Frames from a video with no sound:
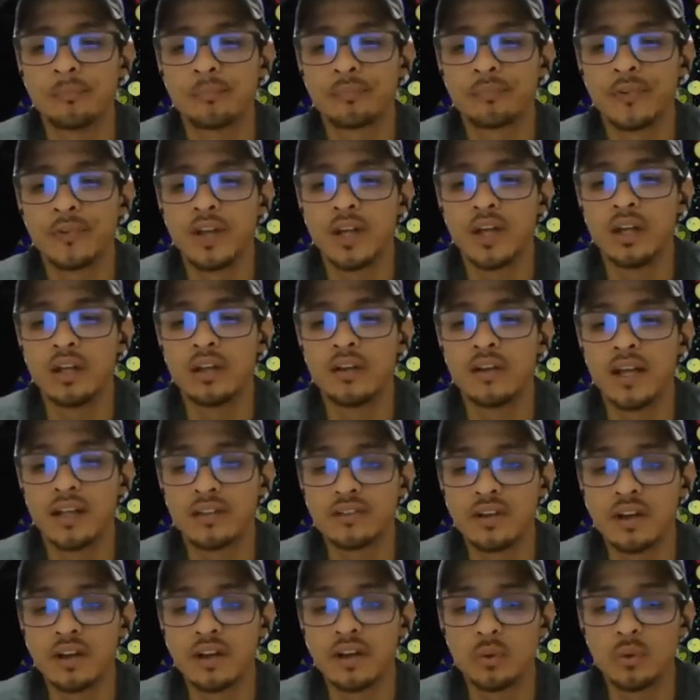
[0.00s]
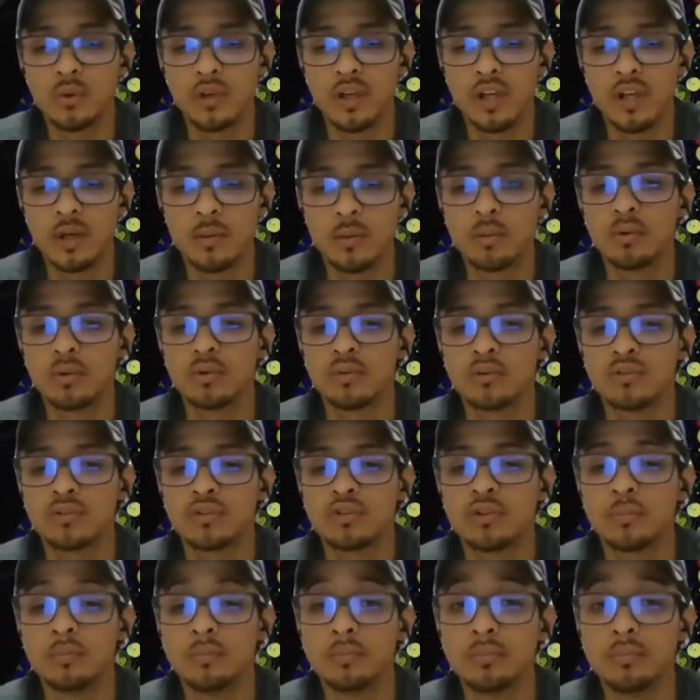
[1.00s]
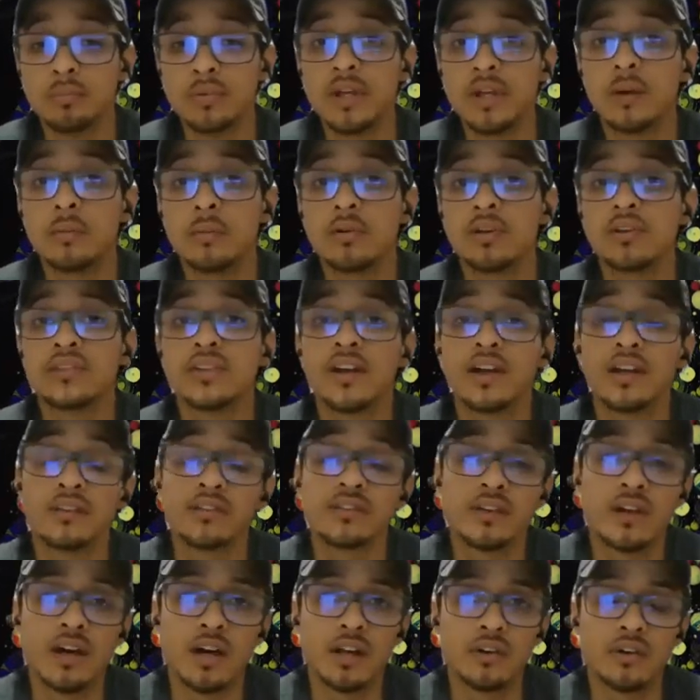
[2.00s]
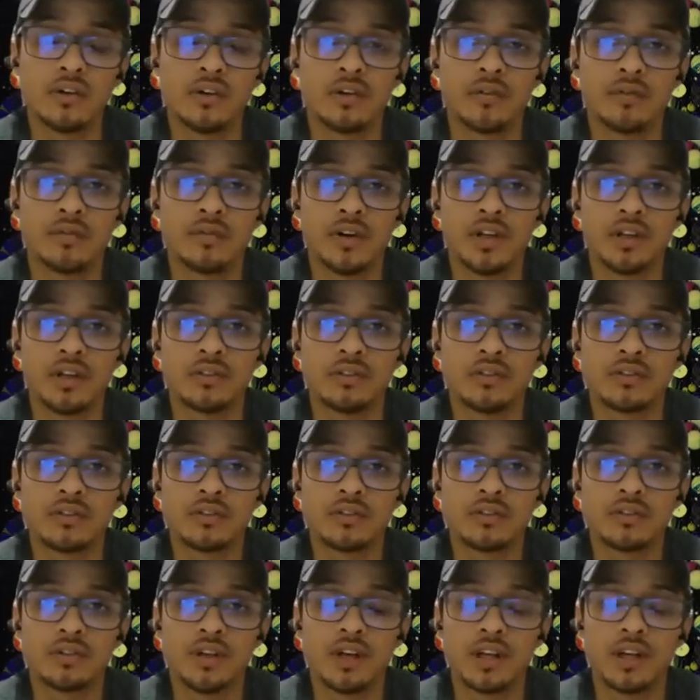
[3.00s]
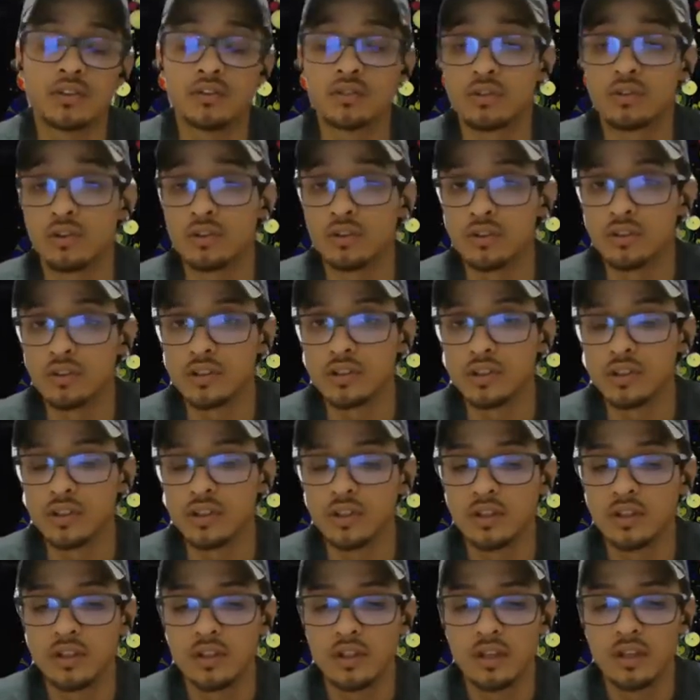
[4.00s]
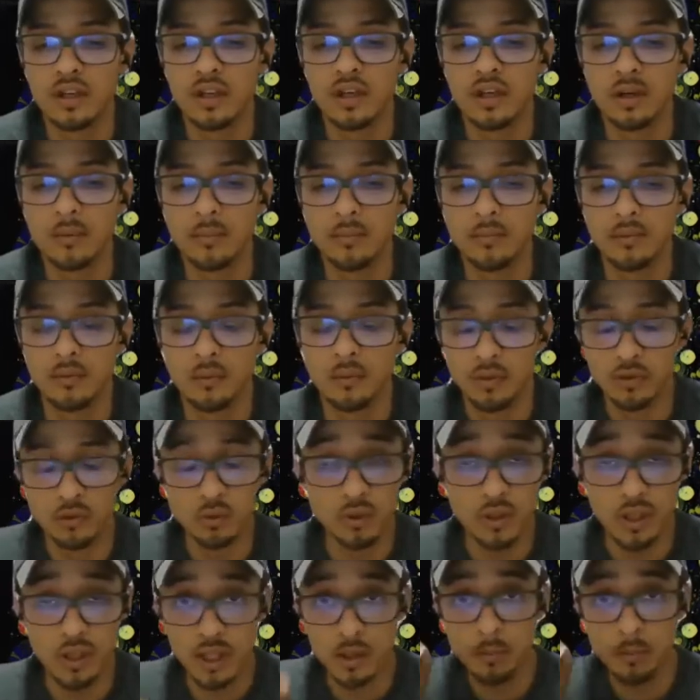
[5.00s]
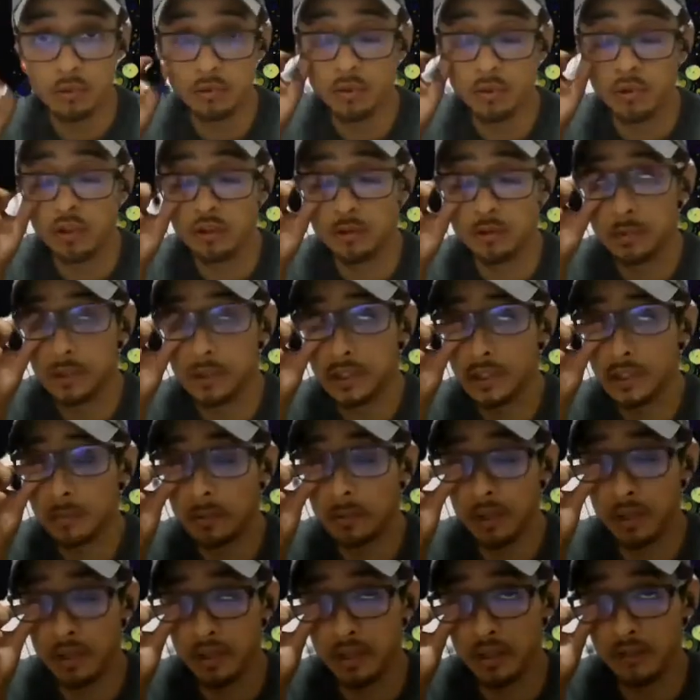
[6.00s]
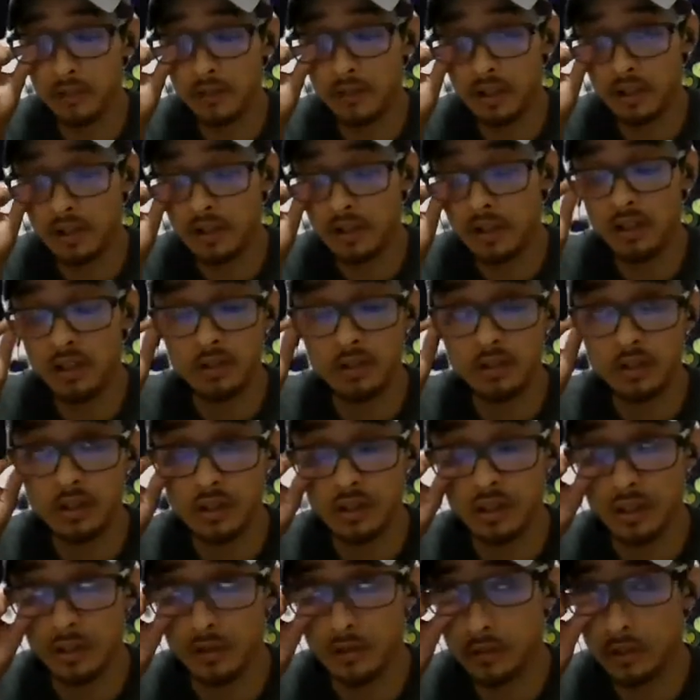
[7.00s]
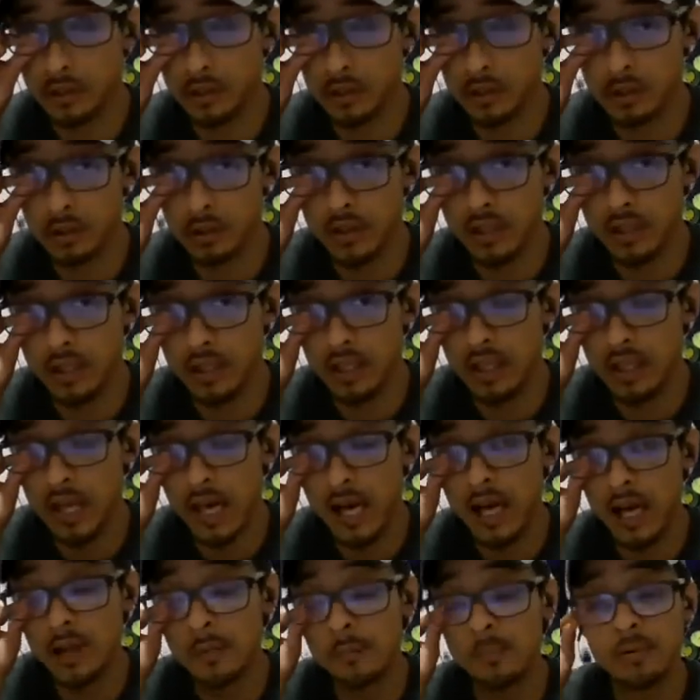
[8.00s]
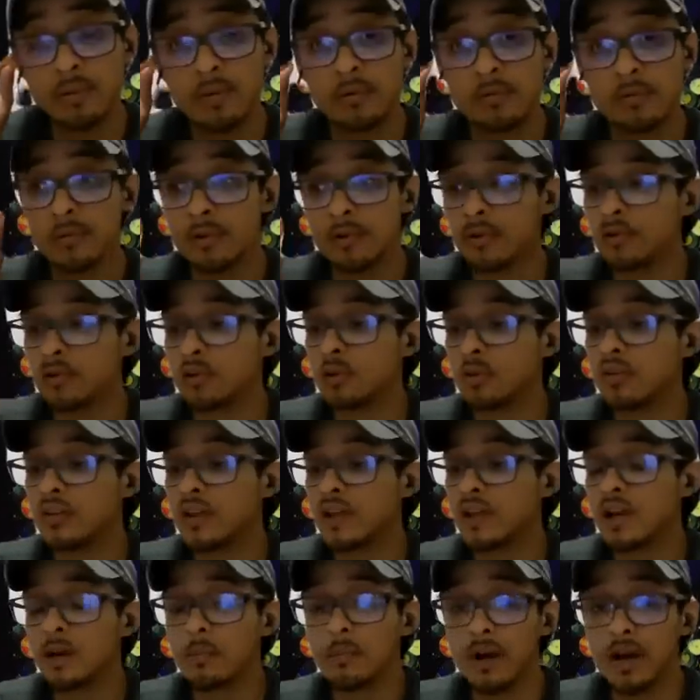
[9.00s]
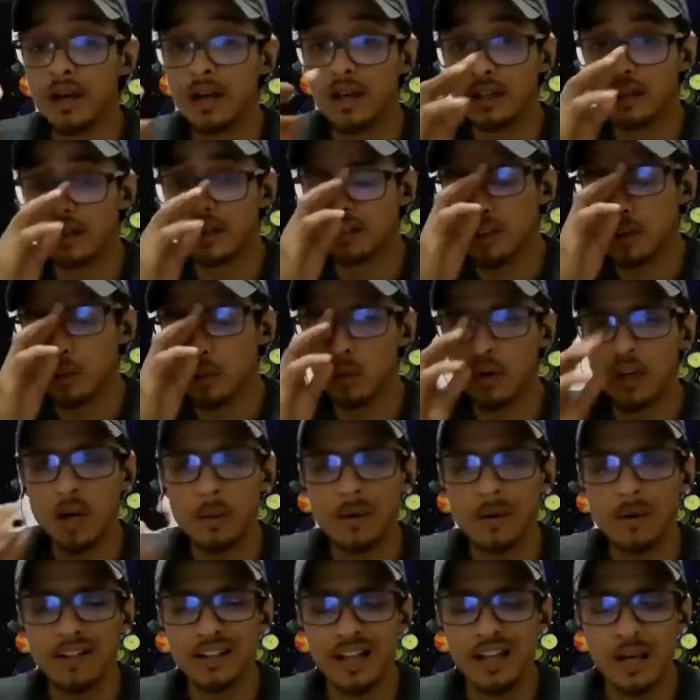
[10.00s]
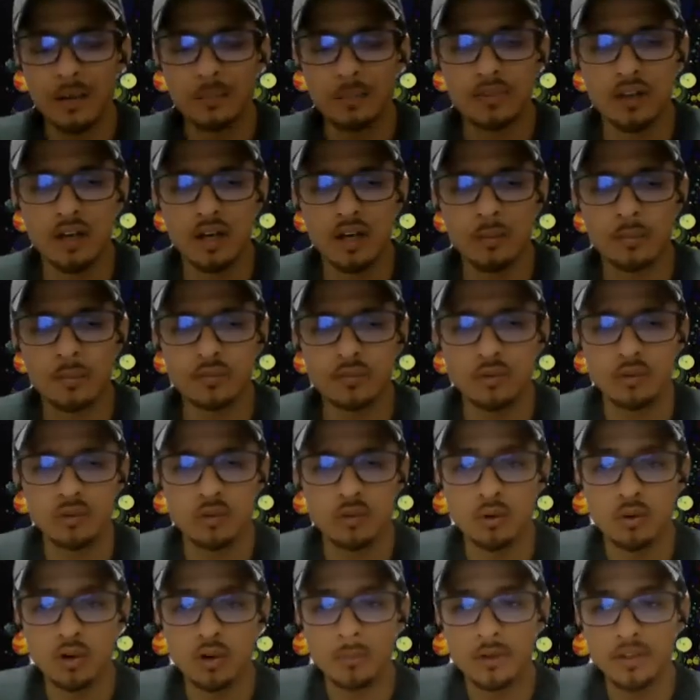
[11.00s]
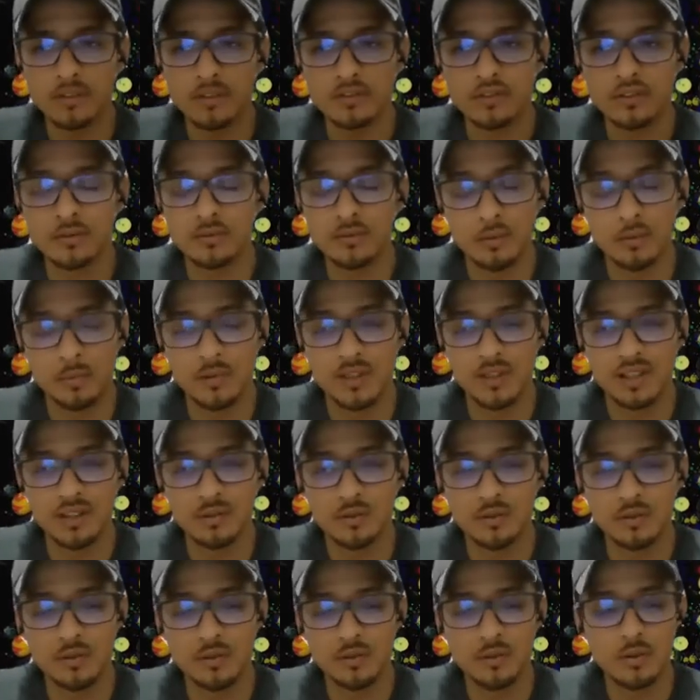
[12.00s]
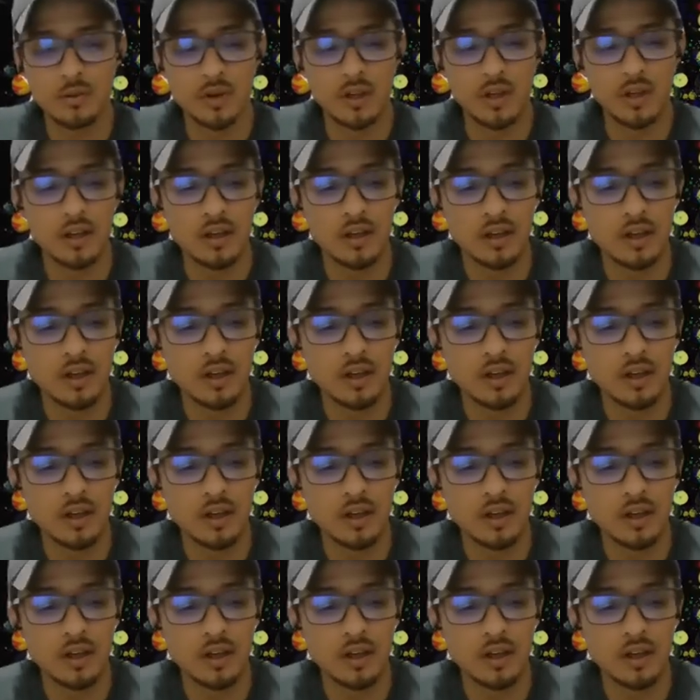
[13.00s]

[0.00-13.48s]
And that's how you enable to be able to test on your device externally. Once you enable USB debugging, then you can definitely do that. And I prefer doing that on because I work on my laptop to do all my stuff, to be honest with you. And